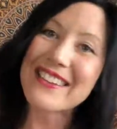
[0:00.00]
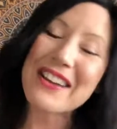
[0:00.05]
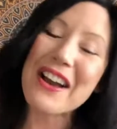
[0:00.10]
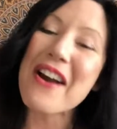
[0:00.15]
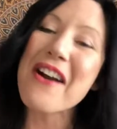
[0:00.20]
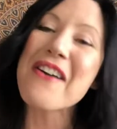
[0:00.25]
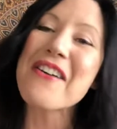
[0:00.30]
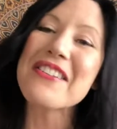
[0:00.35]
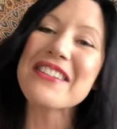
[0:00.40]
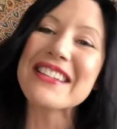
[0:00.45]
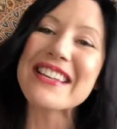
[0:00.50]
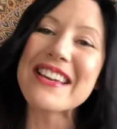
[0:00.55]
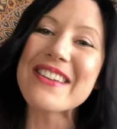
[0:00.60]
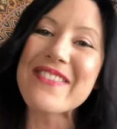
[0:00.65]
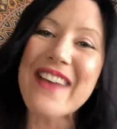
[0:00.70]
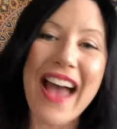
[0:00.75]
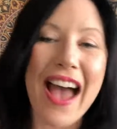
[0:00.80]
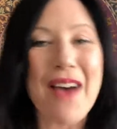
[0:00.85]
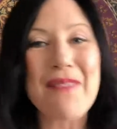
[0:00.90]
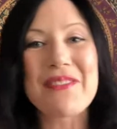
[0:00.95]
go
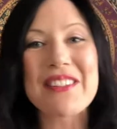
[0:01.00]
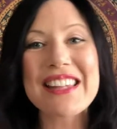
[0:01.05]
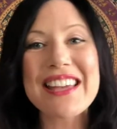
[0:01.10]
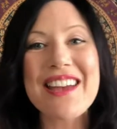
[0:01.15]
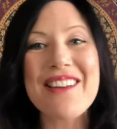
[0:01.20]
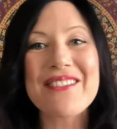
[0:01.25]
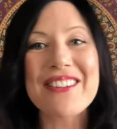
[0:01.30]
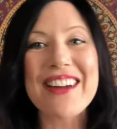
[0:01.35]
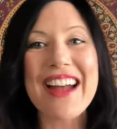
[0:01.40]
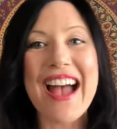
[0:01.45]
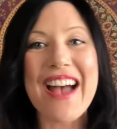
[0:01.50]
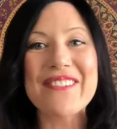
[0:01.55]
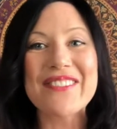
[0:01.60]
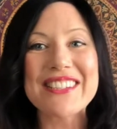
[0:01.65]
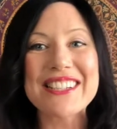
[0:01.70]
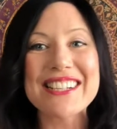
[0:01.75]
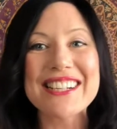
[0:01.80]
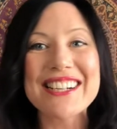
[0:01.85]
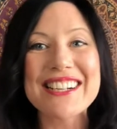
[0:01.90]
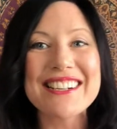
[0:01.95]
live happily ever
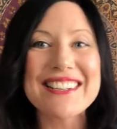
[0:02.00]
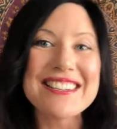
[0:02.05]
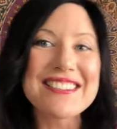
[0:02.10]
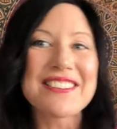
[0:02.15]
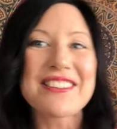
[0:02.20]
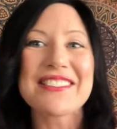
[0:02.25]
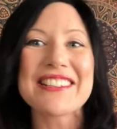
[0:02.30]
after and